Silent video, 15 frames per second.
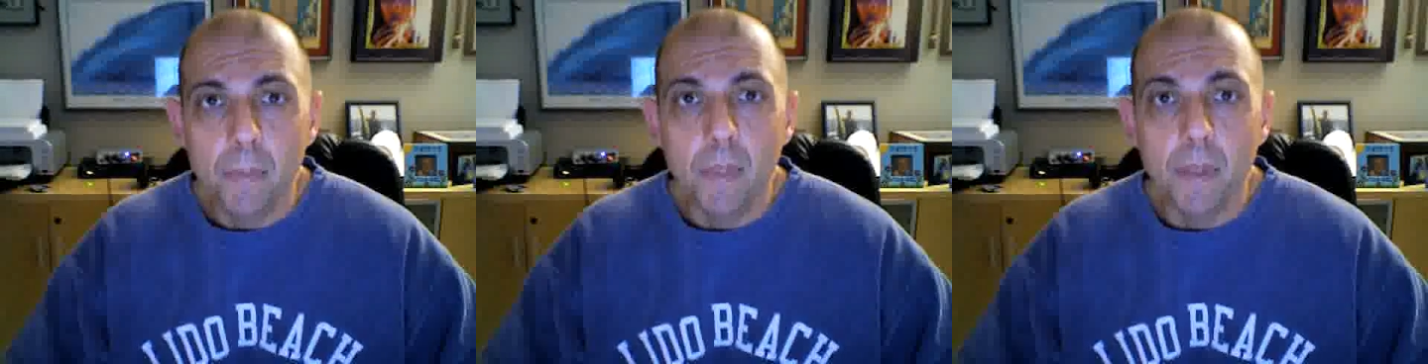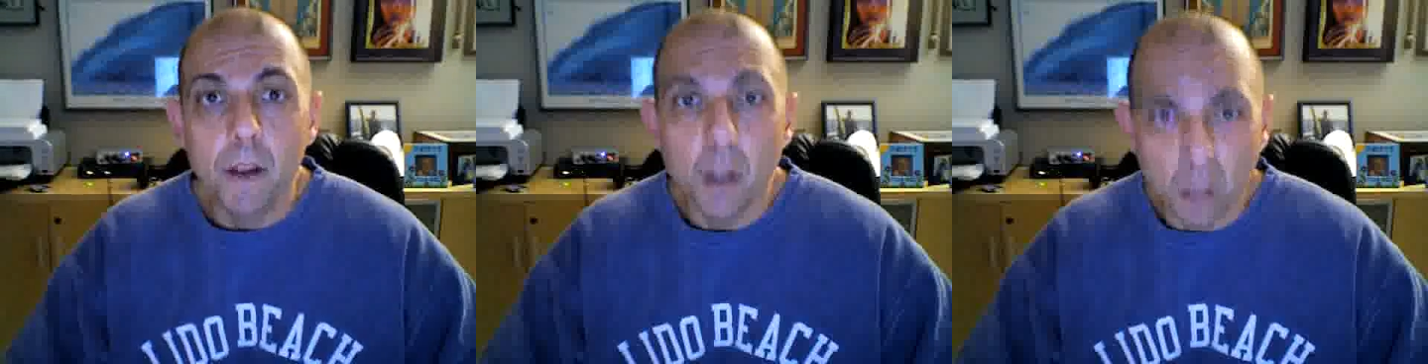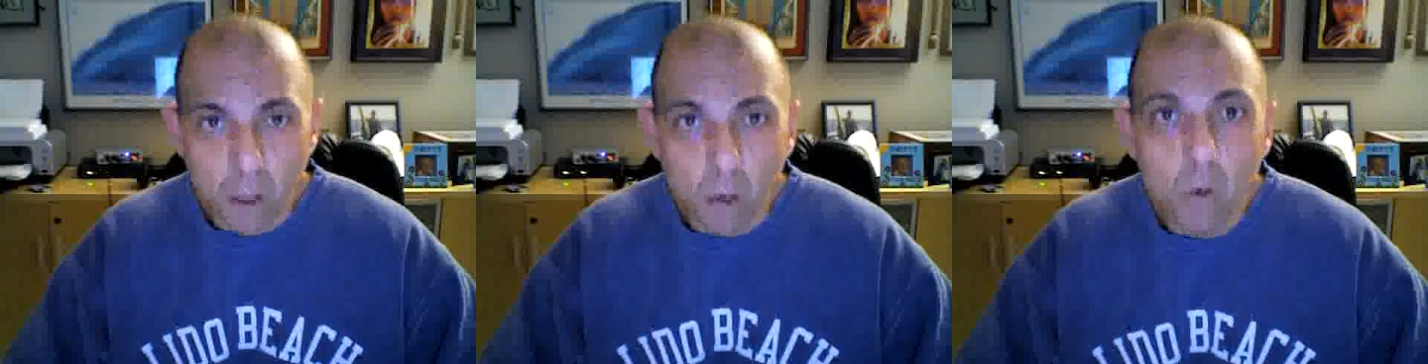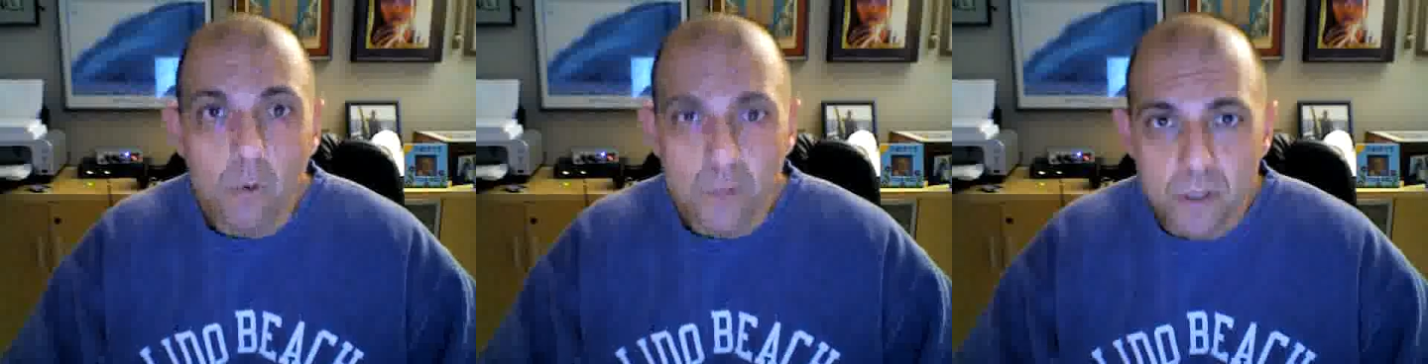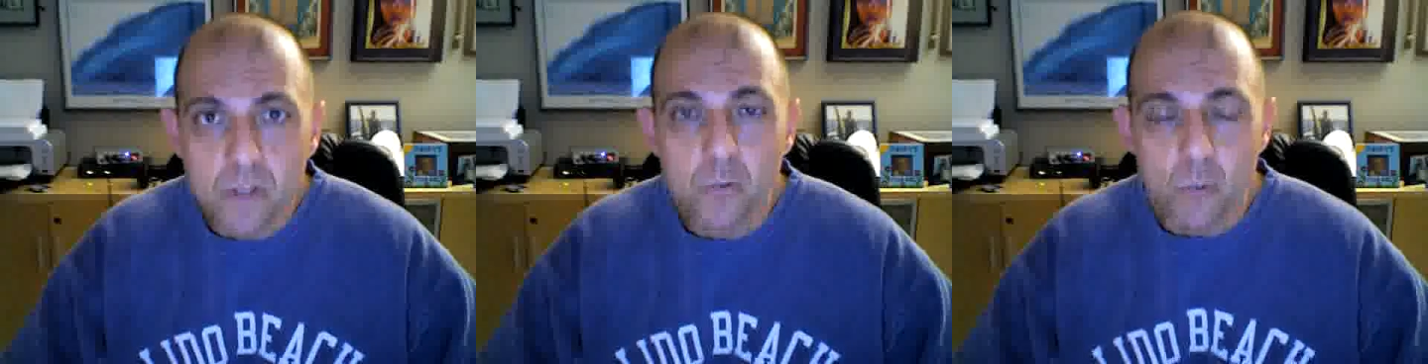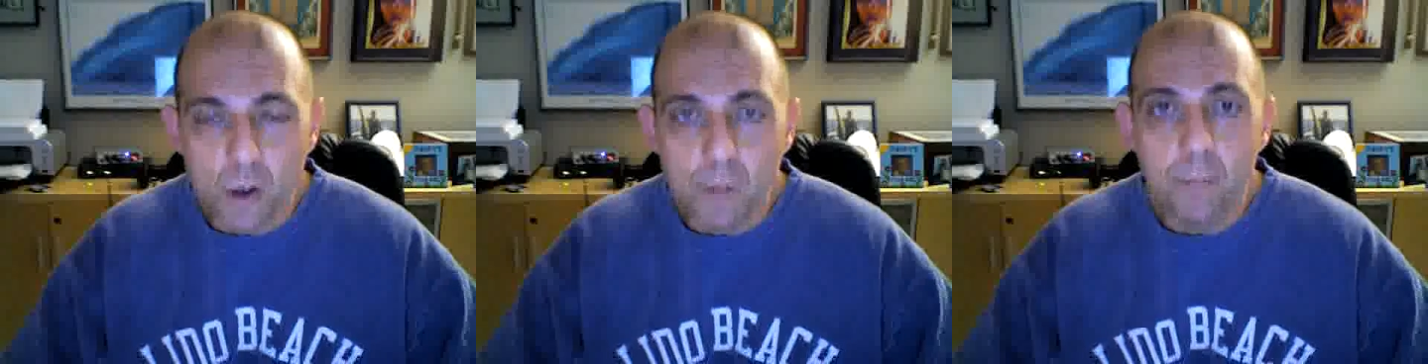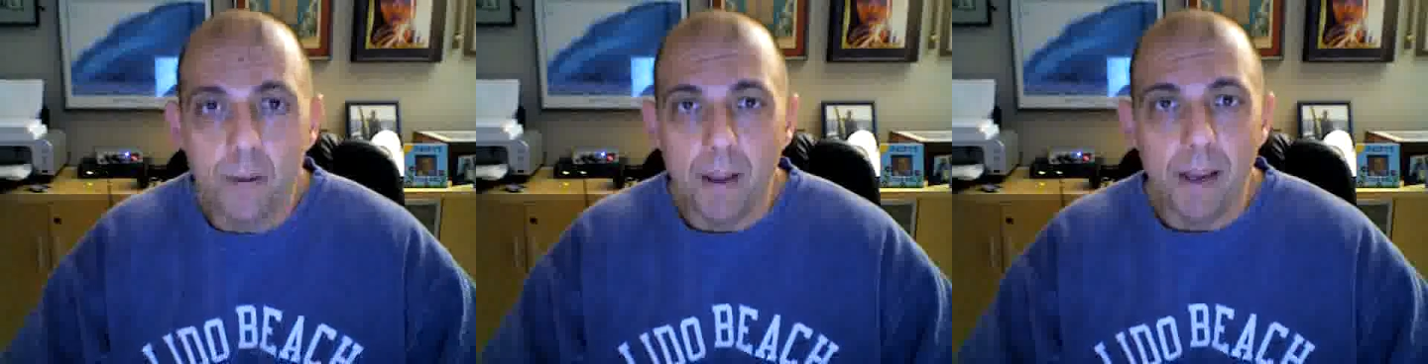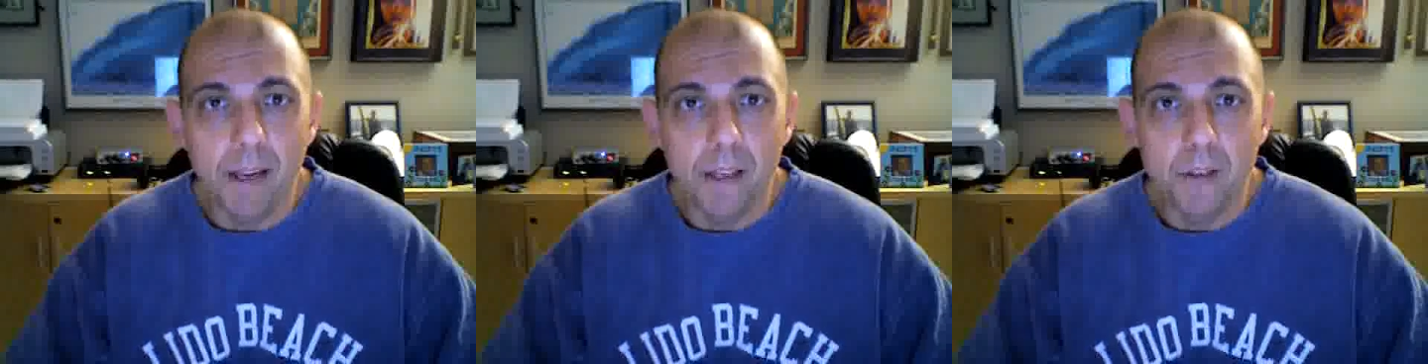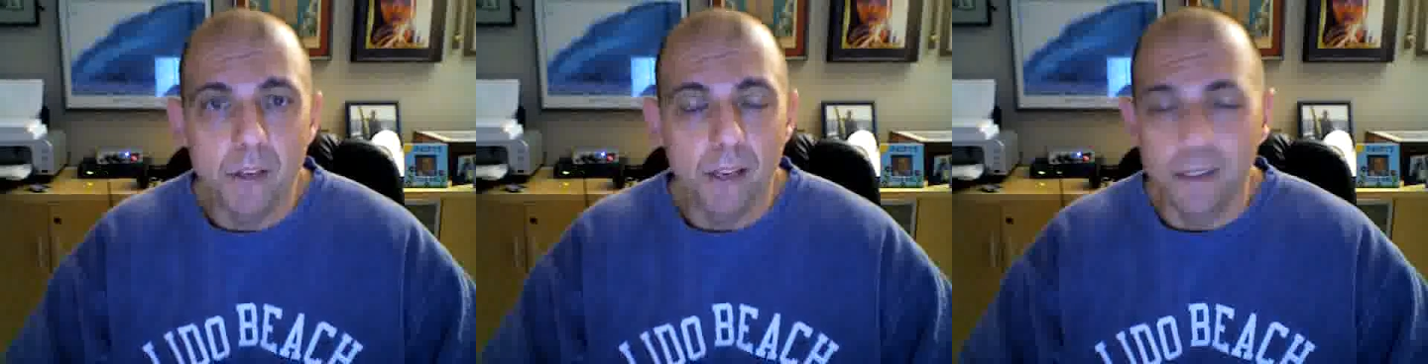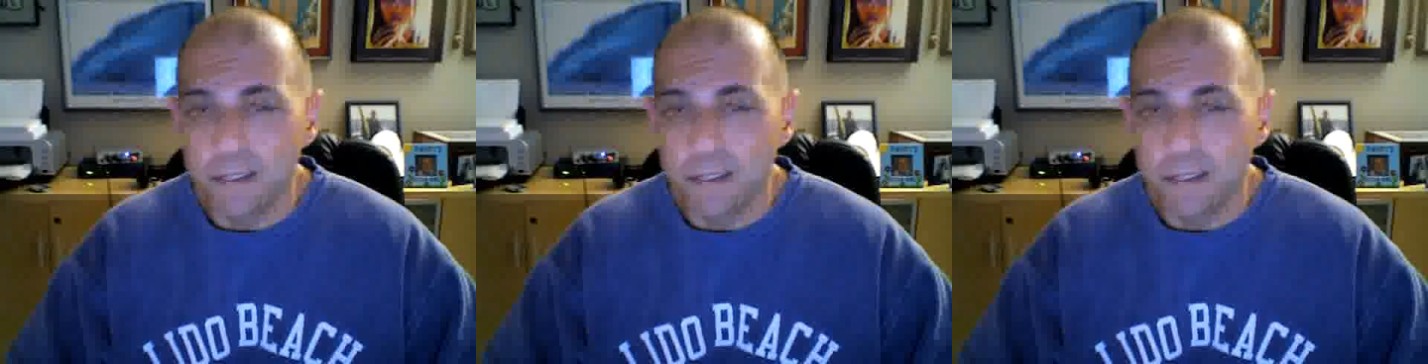then close this web page and